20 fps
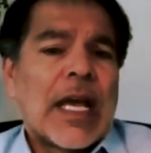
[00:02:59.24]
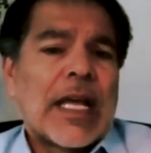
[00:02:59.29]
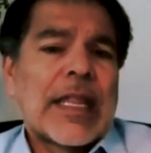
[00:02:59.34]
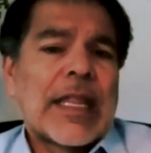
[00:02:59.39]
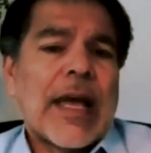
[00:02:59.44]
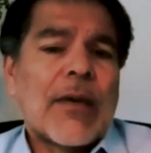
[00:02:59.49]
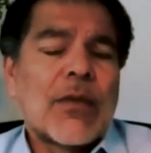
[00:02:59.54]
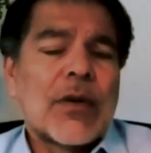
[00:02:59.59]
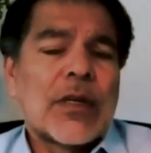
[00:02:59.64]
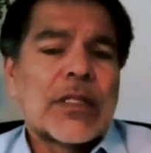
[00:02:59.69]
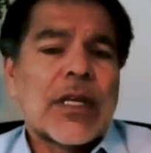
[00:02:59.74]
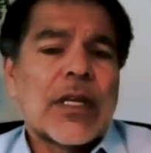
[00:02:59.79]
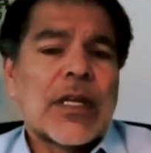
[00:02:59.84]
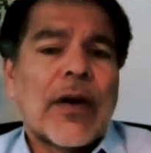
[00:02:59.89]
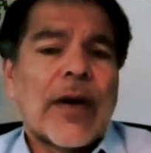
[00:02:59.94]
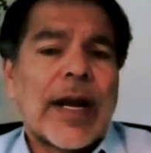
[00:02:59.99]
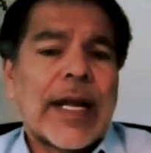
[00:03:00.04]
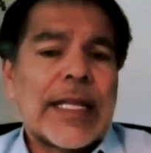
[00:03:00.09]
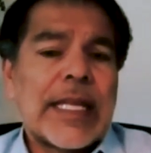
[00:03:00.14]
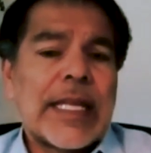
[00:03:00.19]
And that was
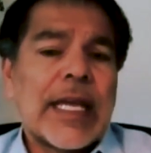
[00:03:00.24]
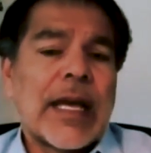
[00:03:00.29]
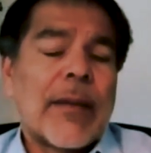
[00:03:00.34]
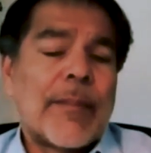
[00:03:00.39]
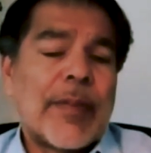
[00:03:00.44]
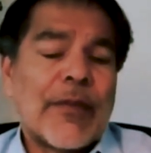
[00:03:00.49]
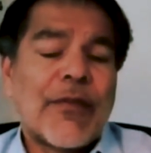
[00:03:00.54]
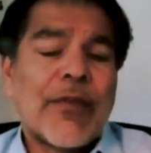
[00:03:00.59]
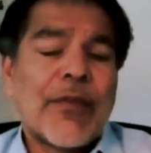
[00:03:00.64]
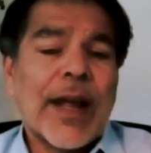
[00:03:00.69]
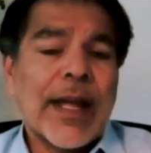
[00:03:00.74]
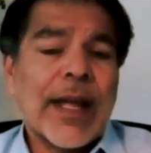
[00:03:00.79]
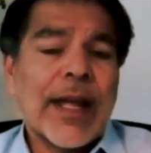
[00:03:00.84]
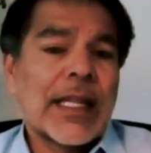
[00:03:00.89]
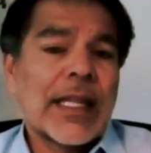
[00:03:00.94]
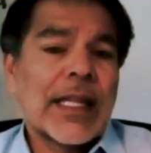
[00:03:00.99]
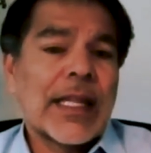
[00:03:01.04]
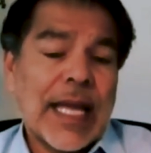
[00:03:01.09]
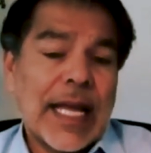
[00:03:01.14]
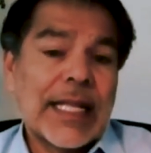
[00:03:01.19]
our idea. But
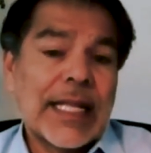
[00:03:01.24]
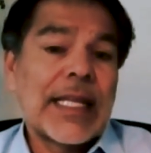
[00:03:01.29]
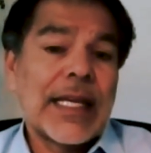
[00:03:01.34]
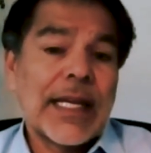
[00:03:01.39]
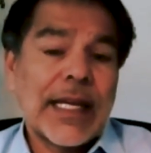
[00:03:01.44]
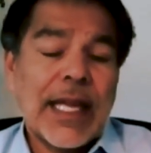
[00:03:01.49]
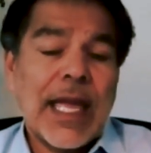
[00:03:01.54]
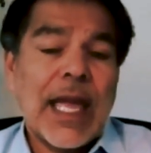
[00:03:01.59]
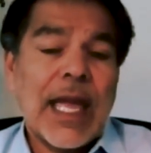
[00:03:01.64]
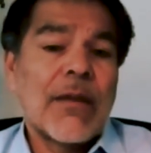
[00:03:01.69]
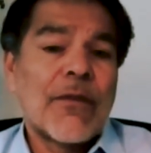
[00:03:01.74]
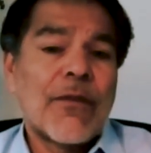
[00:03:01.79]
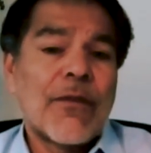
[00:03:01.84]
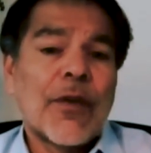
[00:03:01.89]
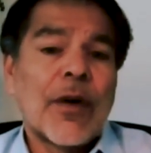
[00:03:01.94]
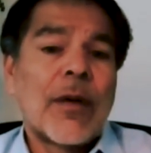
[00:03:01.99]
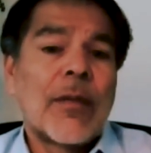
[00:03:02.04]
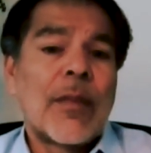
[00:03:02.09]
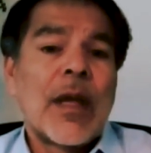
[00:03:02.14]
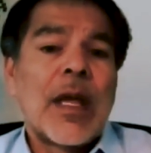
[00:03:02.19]
frankly, the idea came
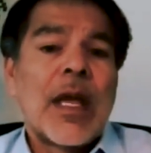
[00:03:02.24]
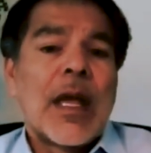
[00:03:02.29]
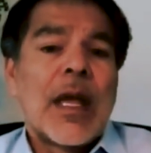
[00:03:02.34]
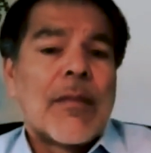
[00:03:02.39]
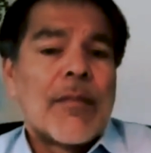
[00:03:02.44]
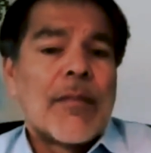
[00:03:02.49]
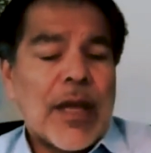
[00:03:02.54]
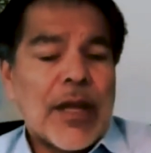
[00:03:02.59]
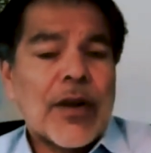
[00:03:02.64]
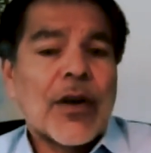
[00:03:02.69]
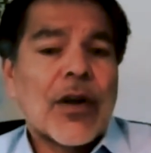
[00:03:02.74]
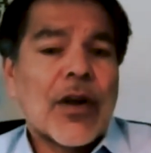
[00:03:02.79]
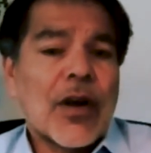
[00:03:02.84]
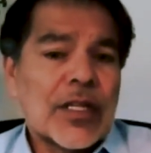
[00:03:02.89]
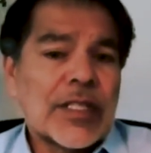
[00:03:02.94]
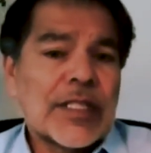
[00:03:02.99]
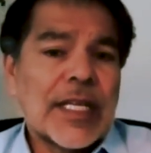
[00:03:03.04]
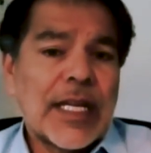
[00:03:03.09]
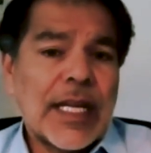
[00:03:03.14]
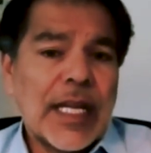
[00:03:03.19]
from Mayor
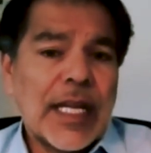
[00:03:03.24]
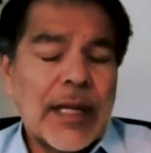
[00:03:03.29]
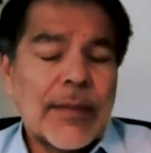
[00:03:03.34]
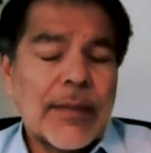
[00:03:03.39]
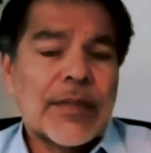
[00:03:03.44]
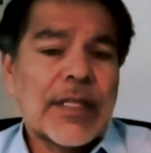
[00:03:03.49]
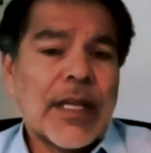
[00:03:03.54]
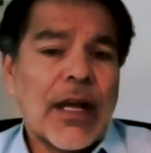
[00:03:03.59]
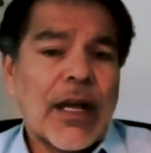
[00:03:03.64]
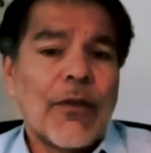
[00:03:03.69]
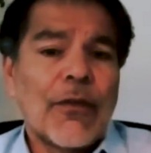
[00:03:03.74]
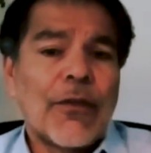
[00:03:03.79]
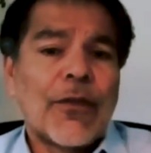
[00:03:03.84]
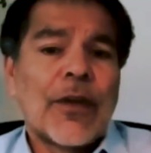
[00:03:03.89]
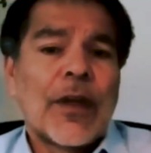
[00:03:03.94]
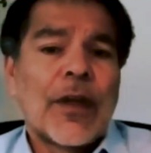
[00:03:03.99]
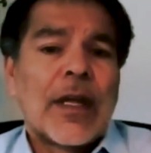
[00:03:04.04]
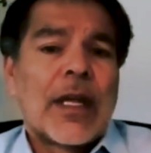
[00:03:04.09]
Garcetti himself.